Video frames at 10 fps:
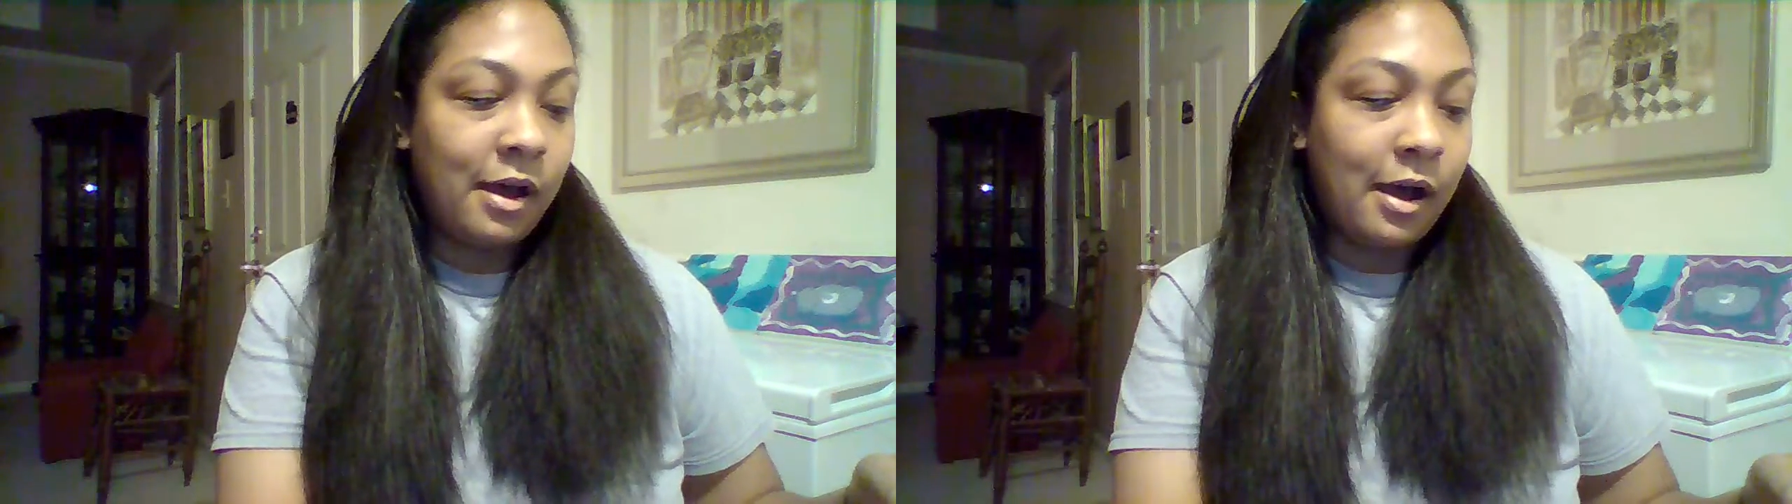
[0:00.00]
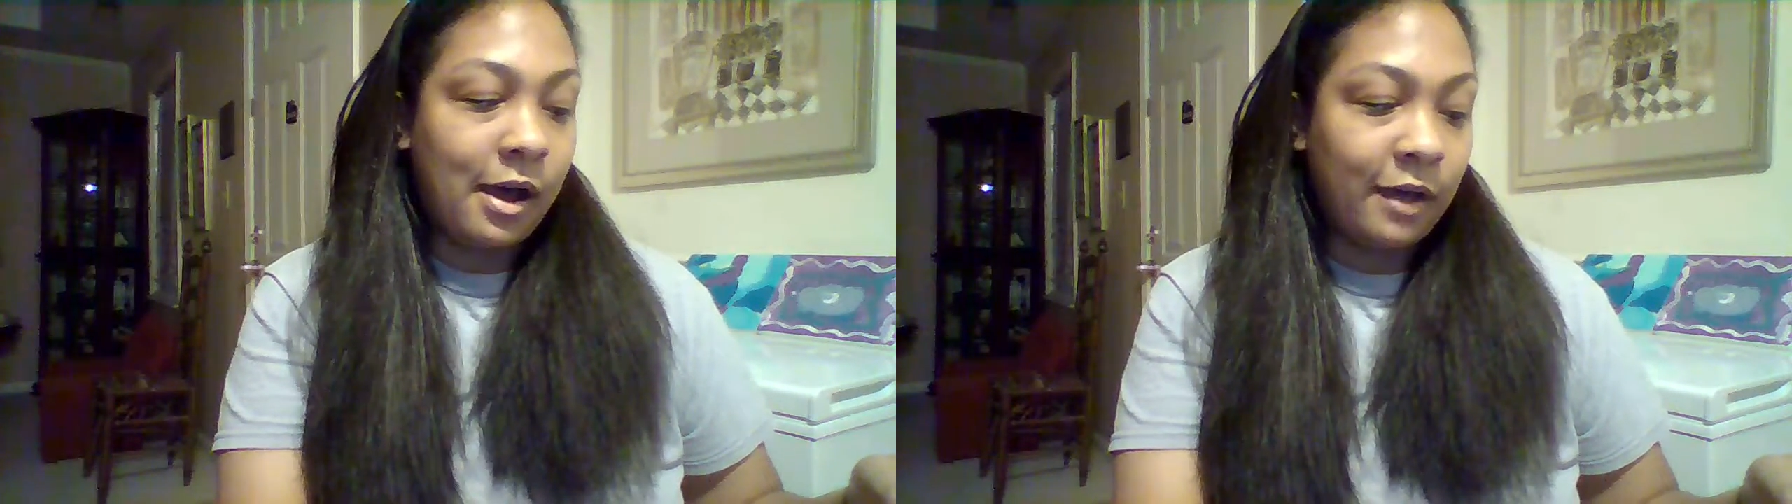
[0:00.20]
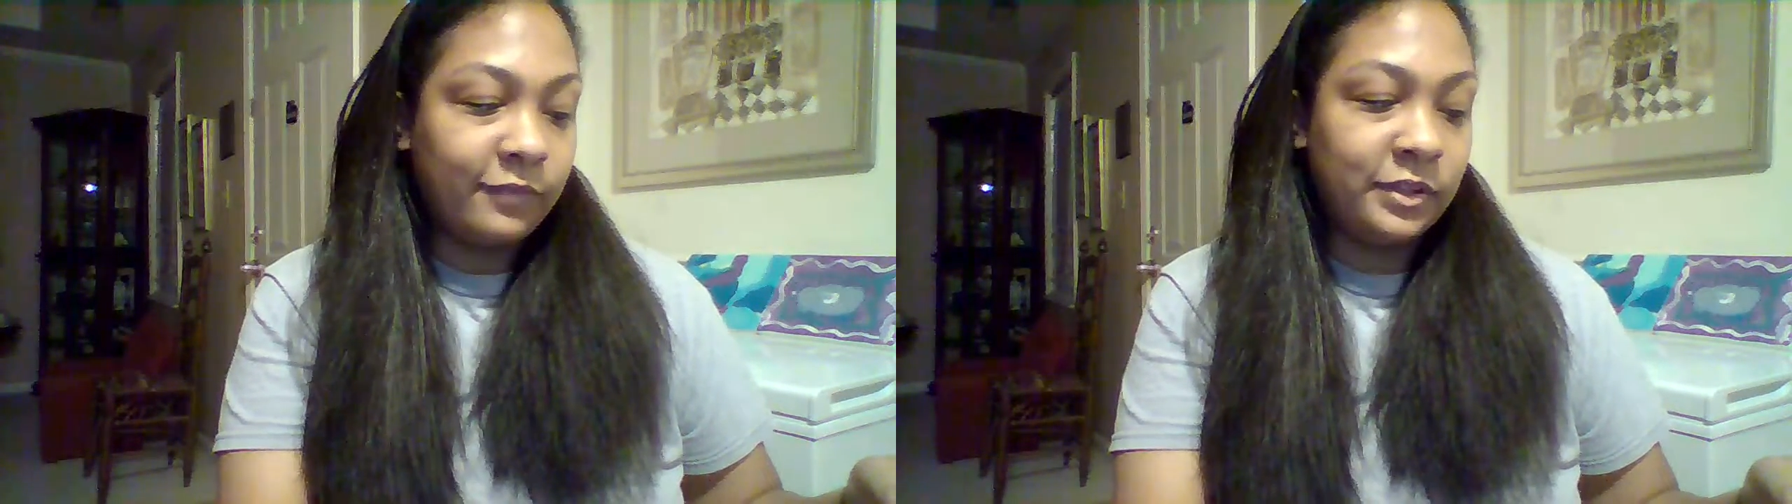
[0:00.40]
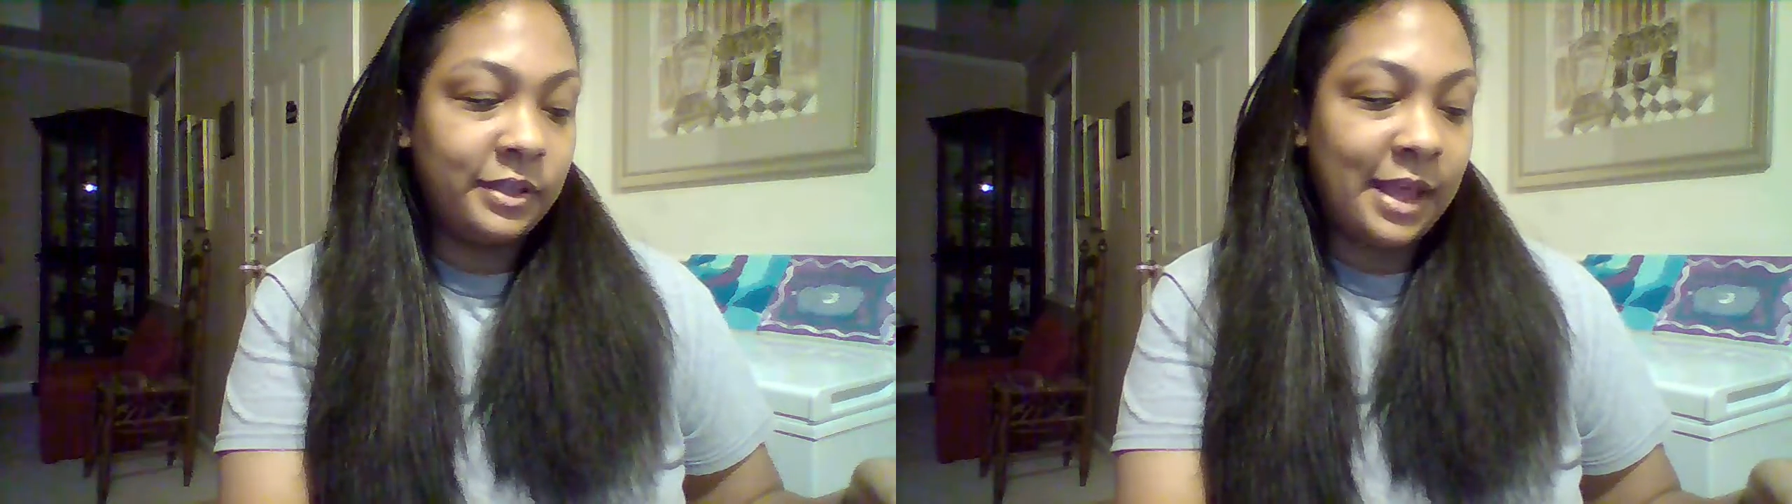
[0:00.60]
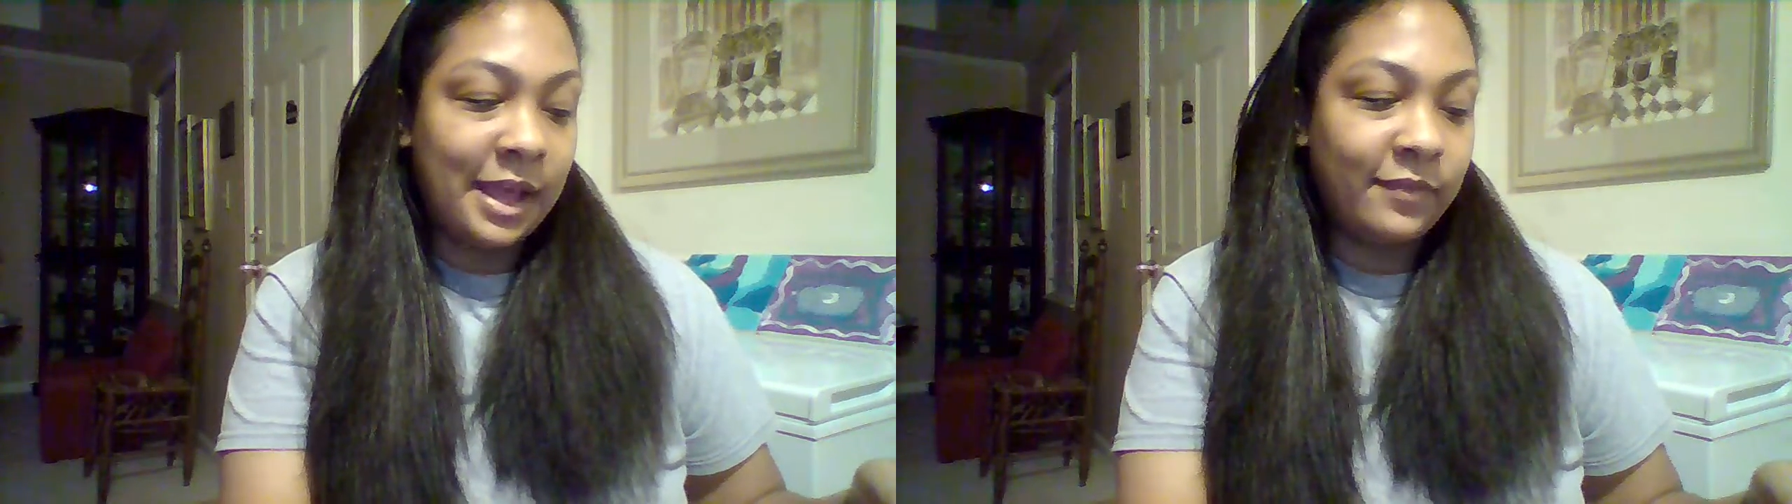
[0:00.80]
Often
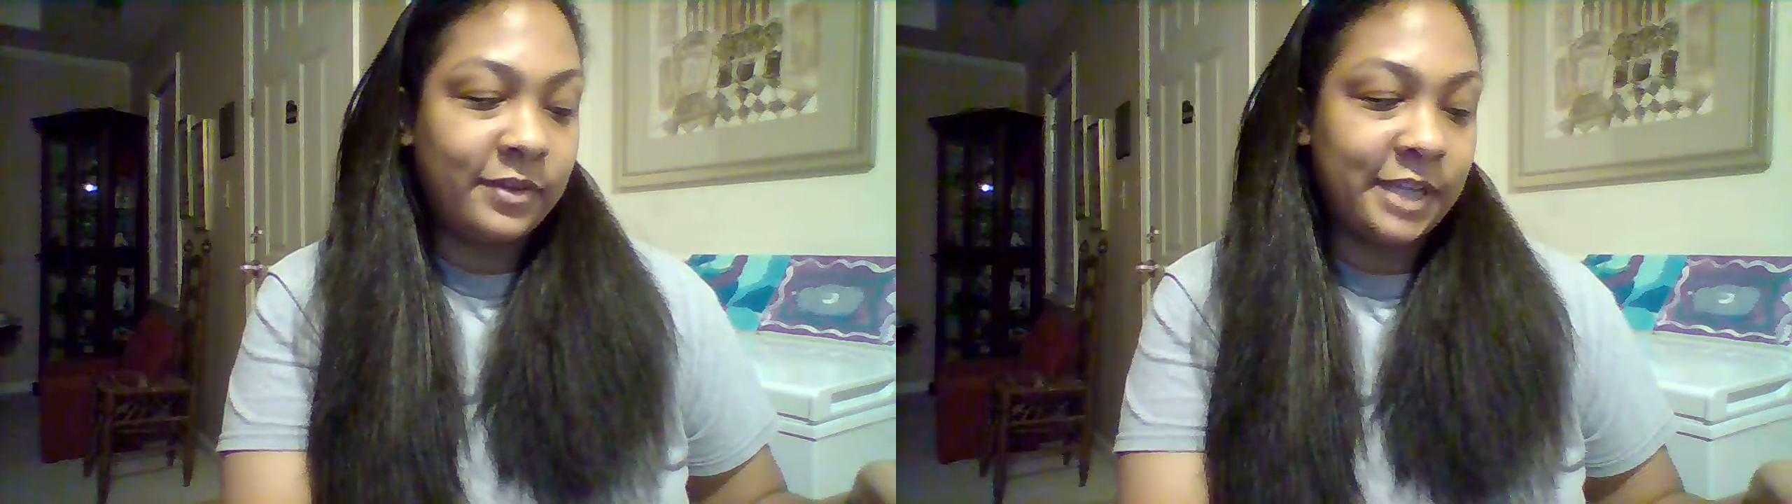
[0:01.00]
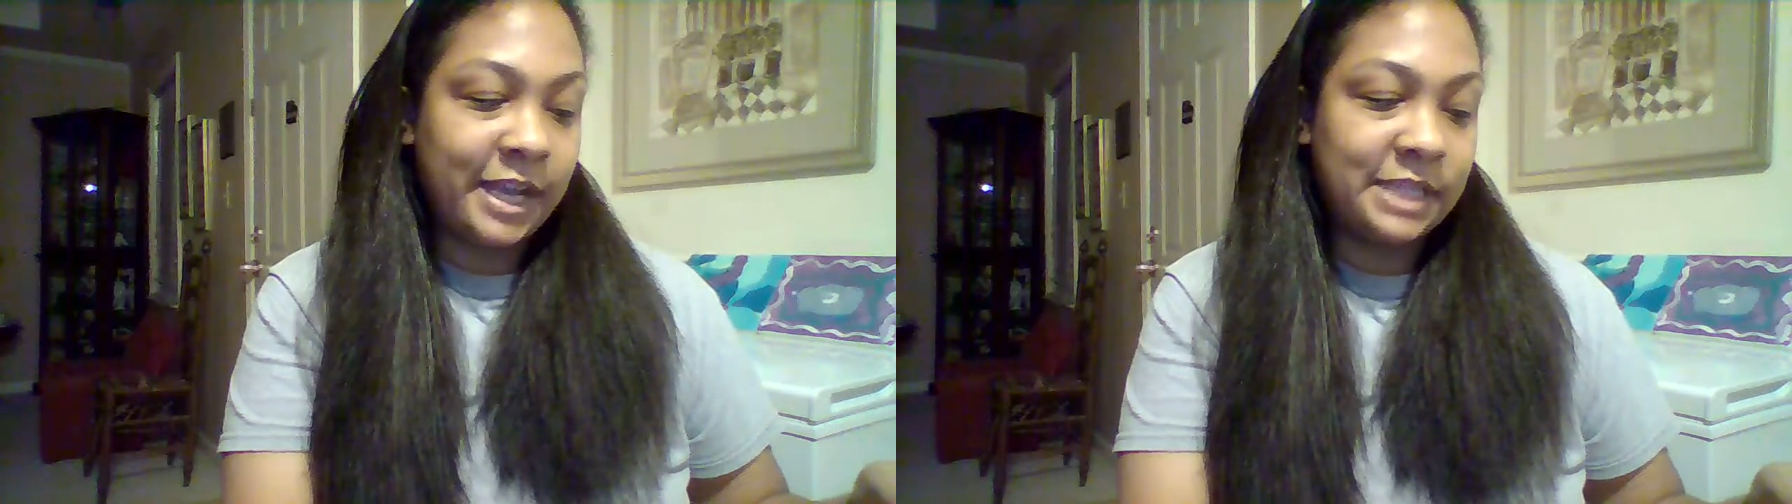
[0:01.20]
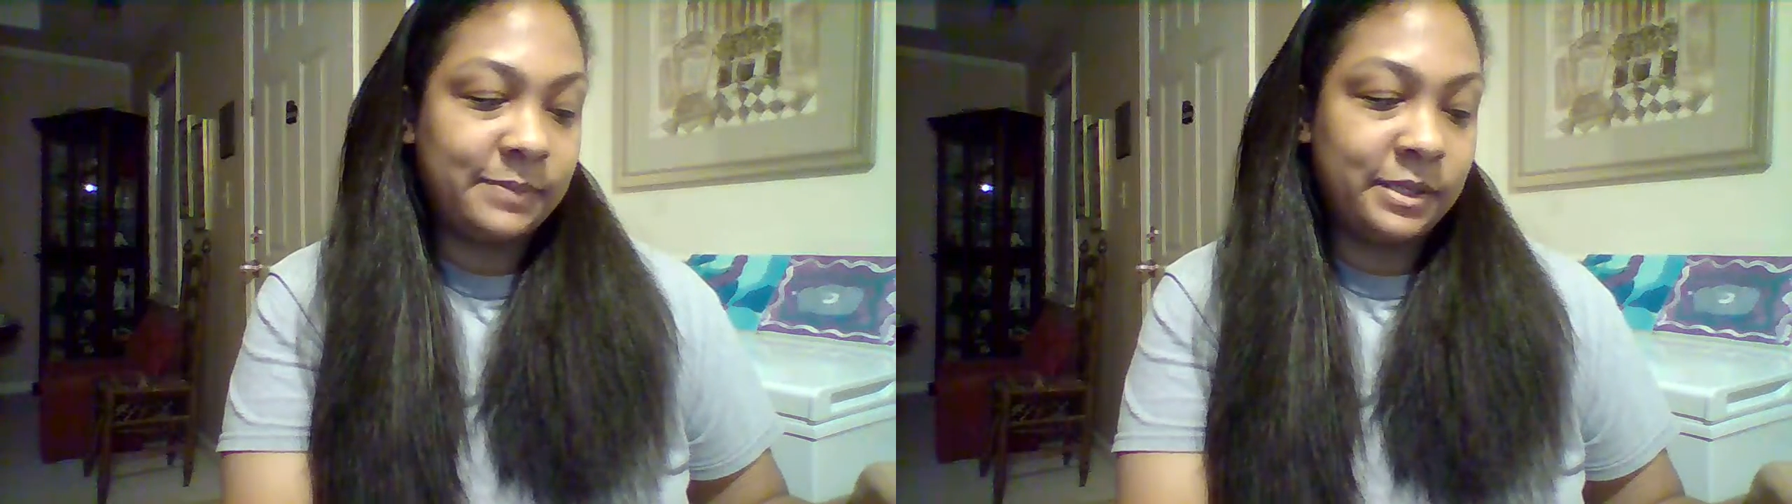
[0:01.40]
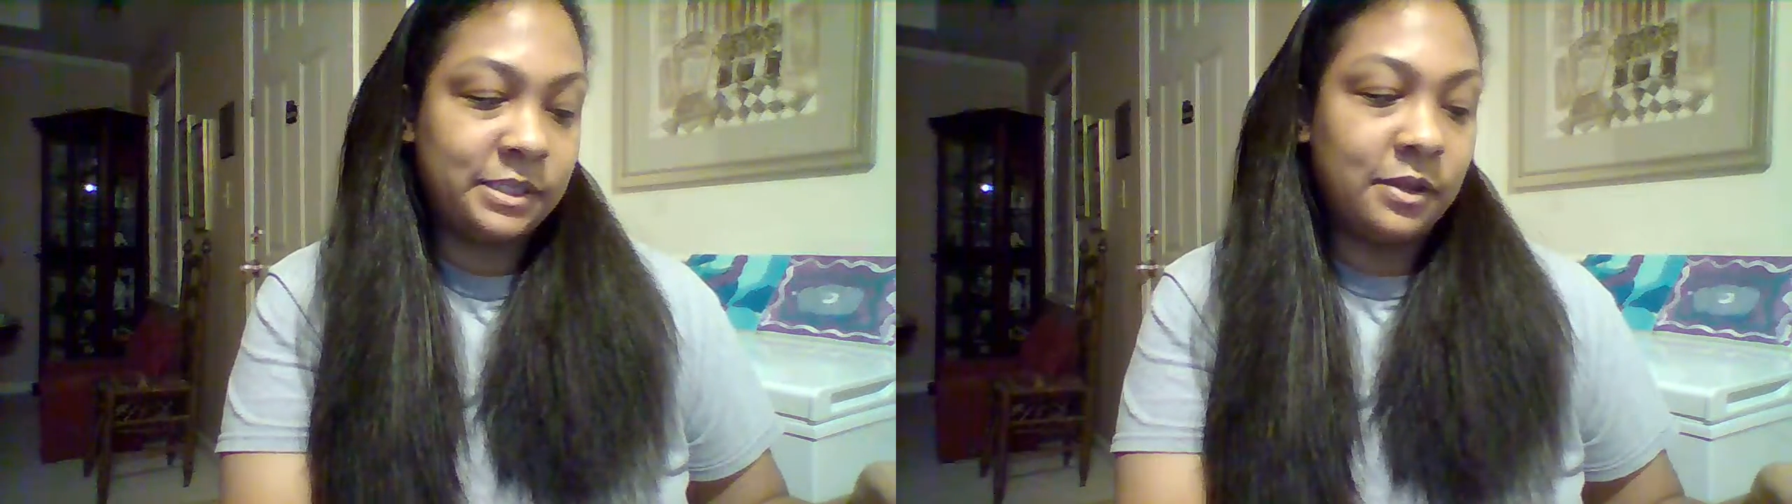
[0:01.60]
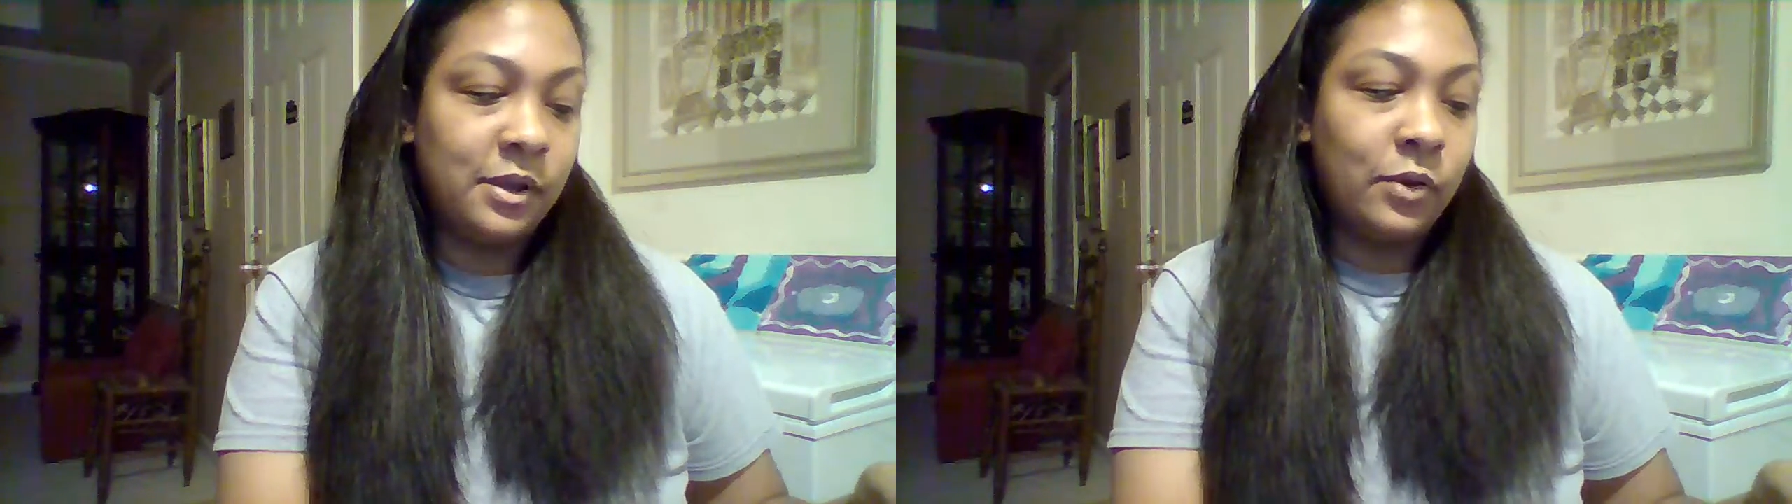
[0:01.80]
the advertisements